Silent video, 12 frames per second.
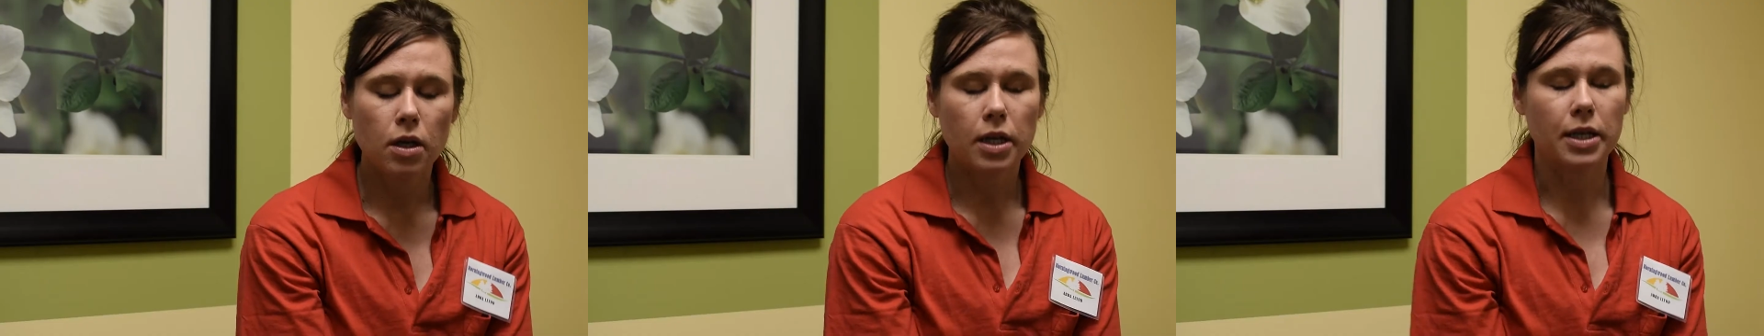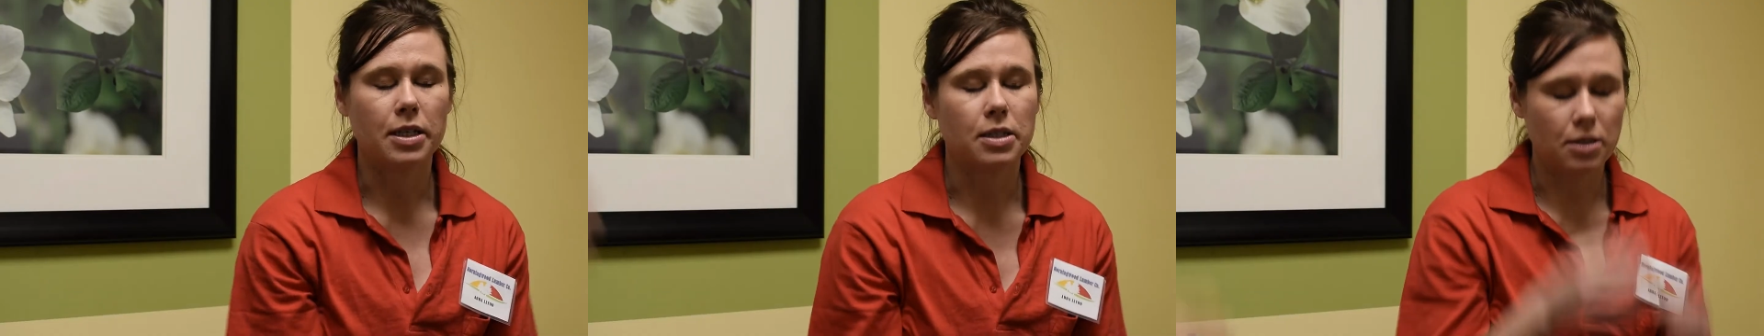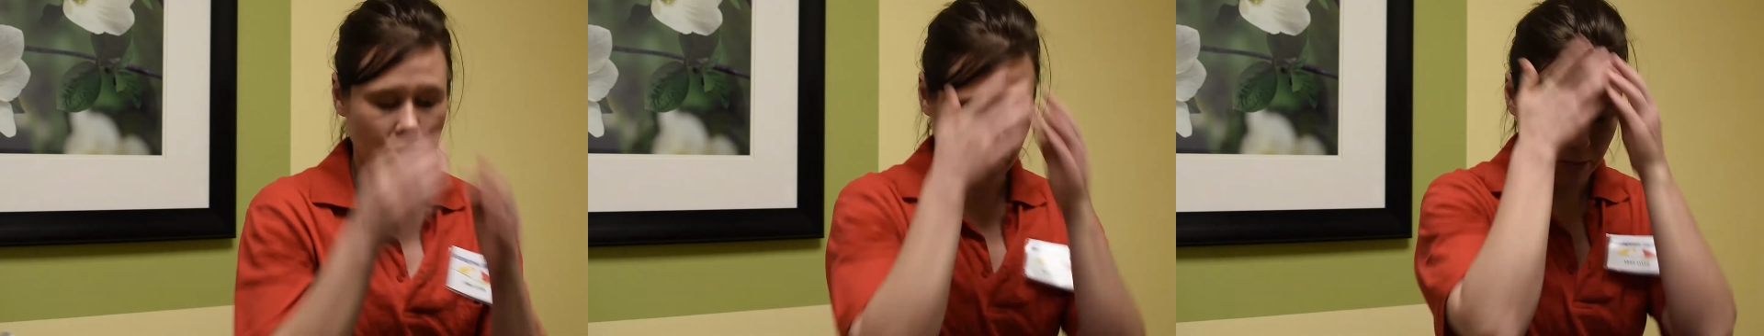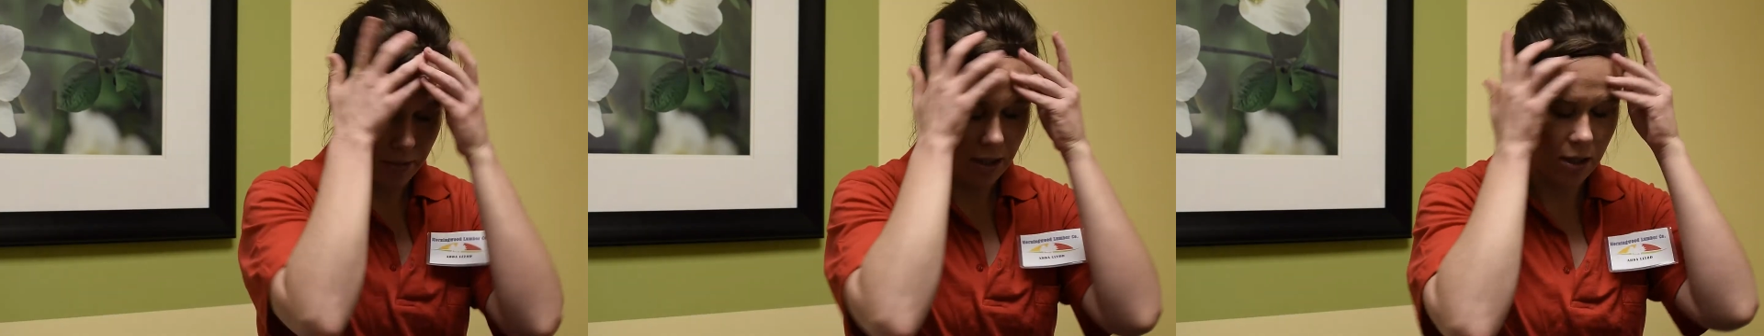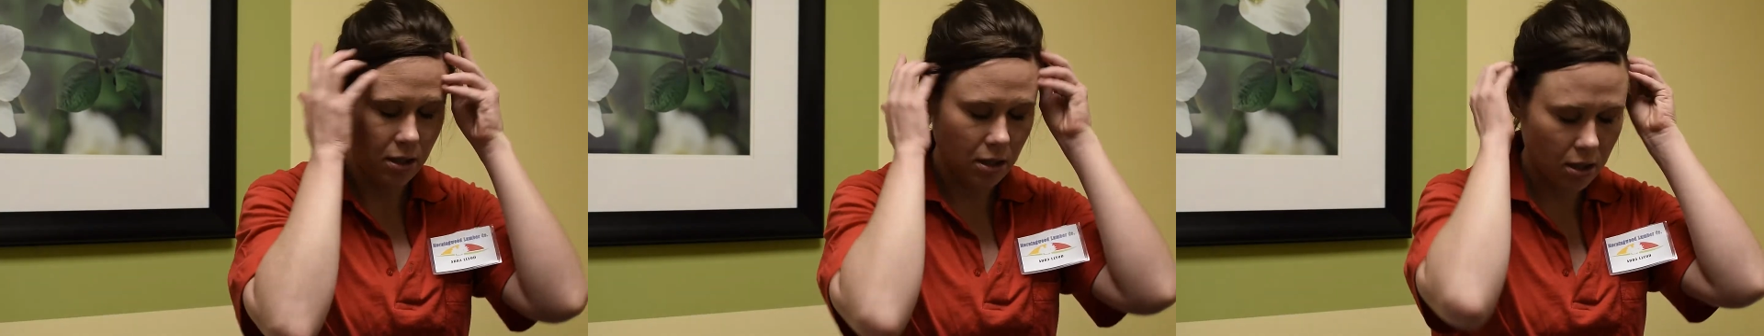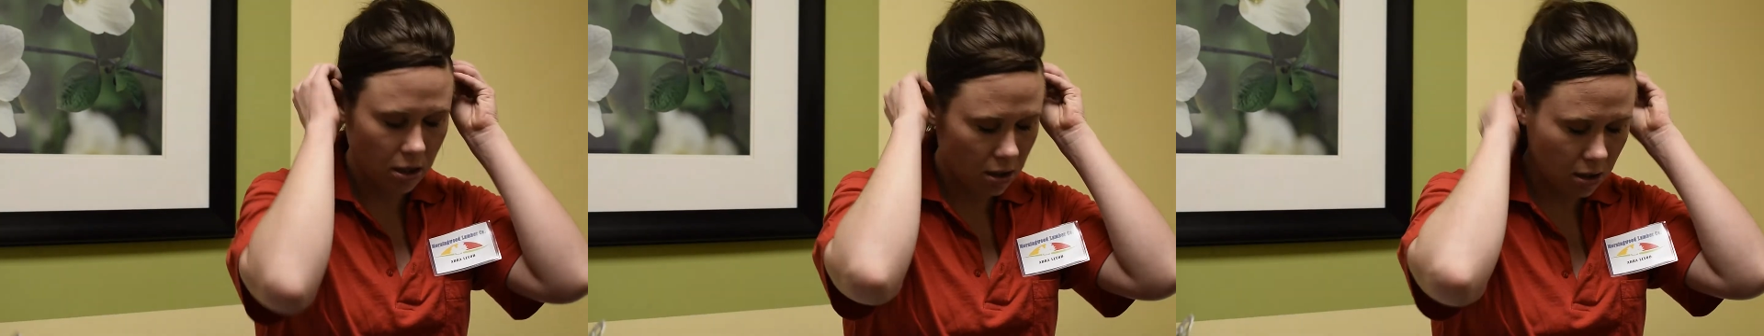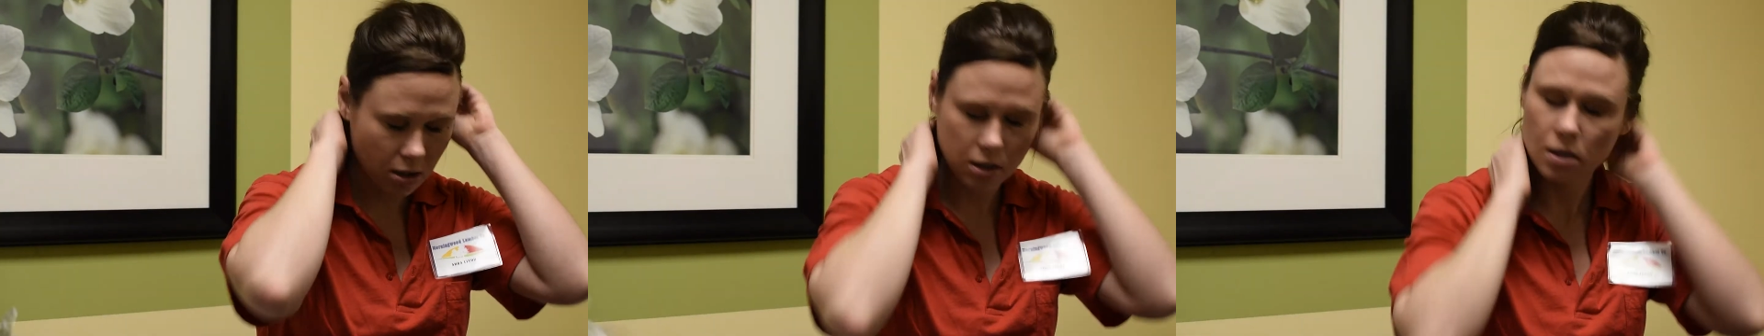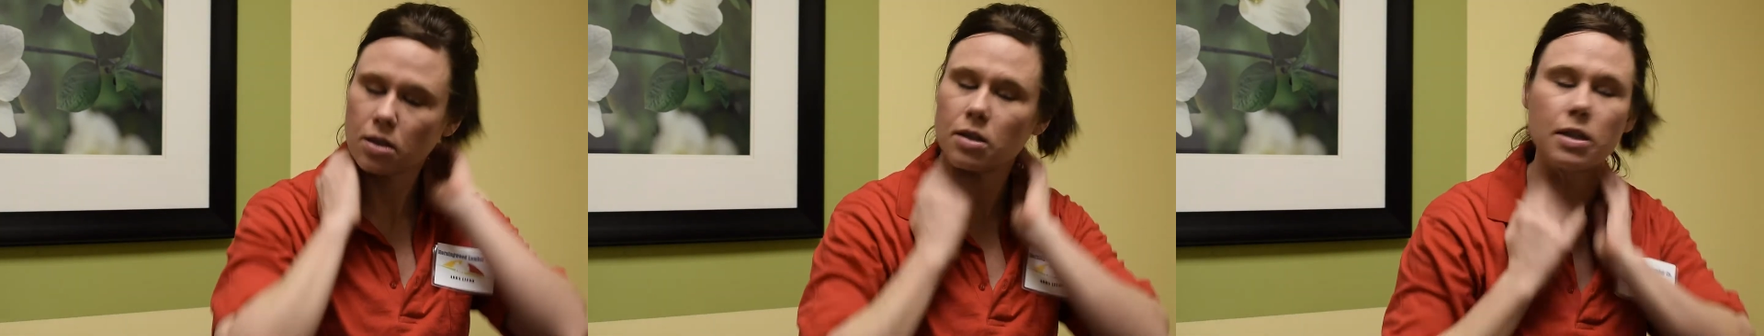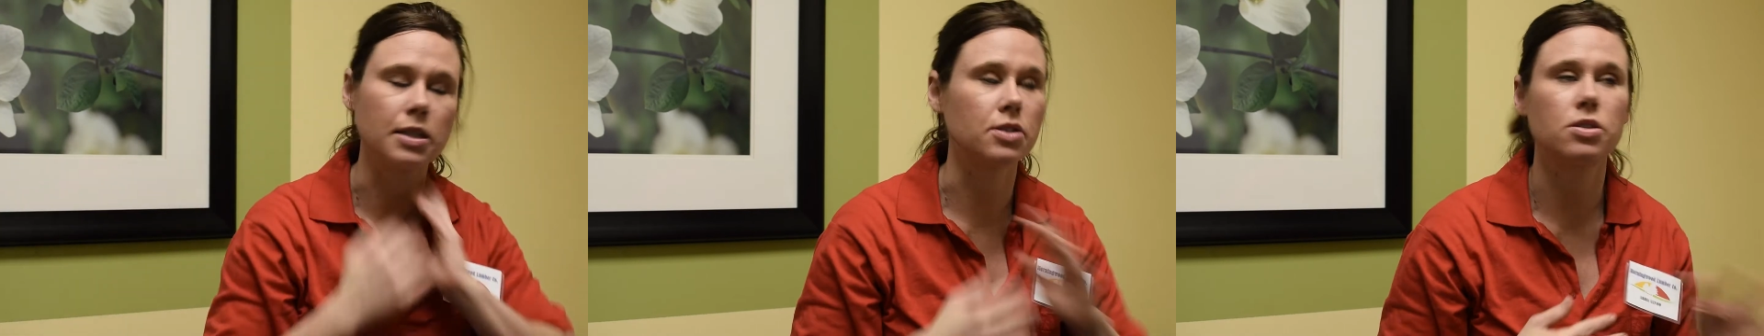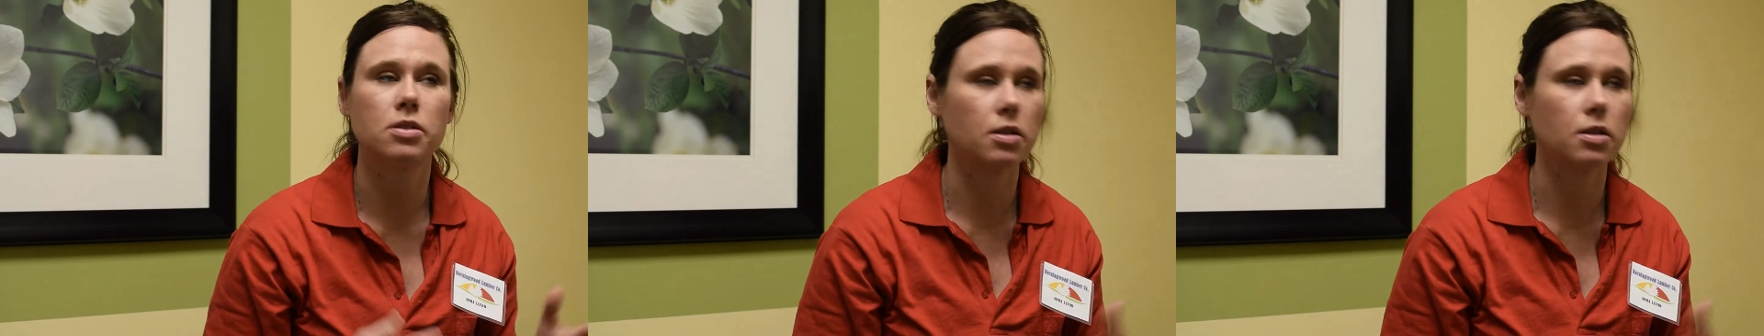and um, it